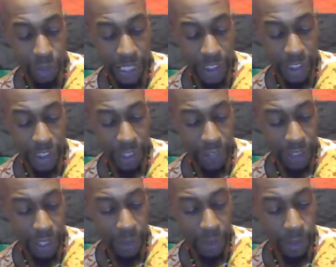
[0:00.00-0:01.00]
nation of its
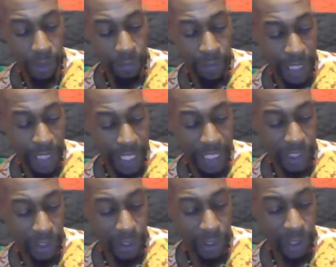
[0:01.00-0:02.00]
own in
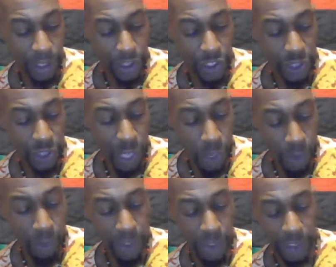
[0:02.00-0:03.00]
its
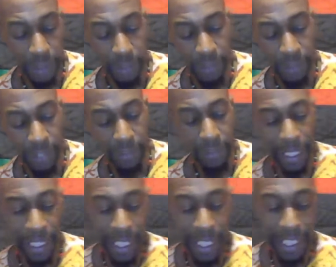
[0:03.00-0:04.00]
own system of
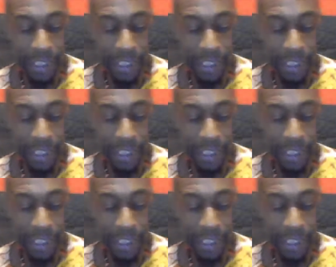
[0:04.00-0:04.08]
government and